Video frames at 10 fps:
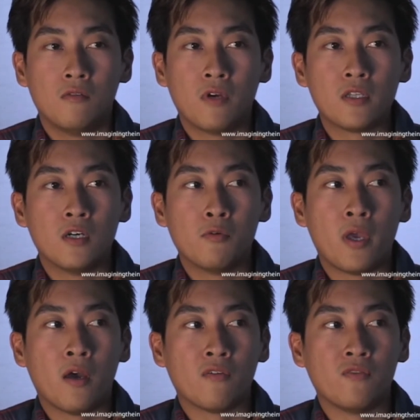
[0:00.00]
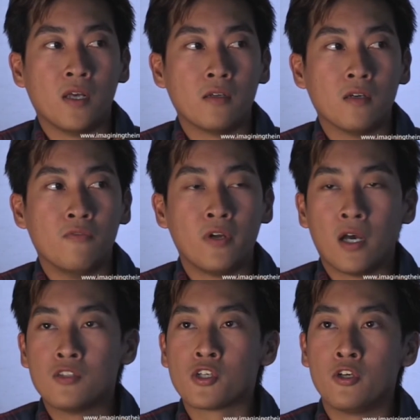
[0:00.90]
right now we have like a very
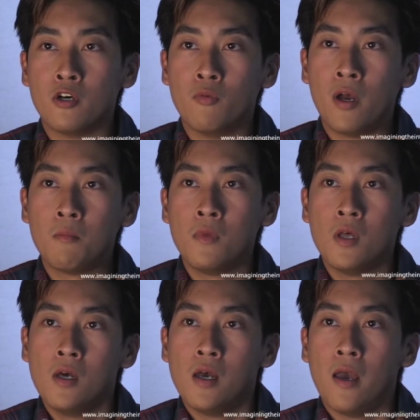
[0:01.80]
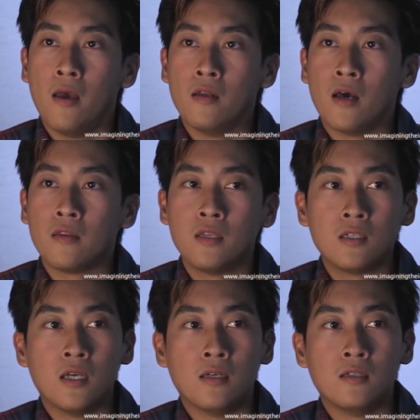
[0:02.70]
unsecured web, and I
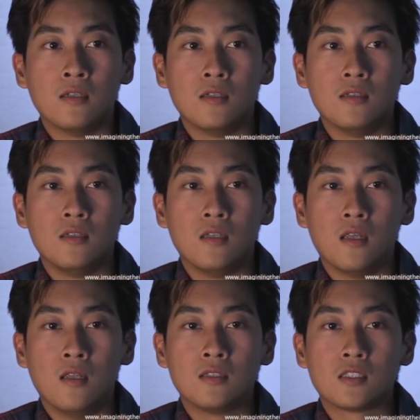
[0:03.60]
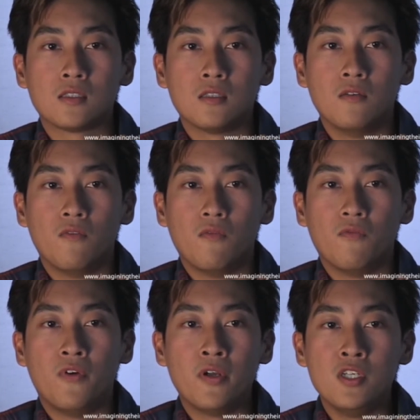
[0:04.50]
think that it's
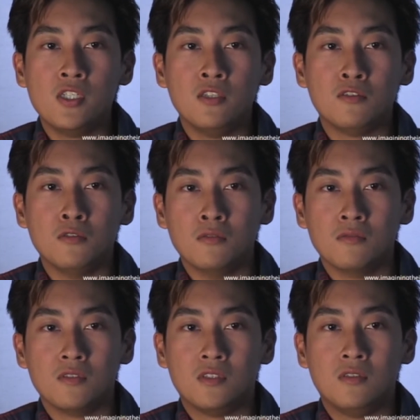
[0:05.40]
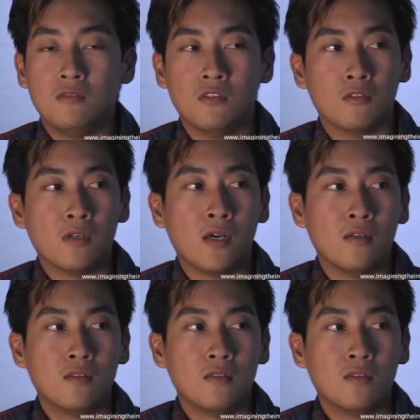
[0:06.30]
very easy to, you know,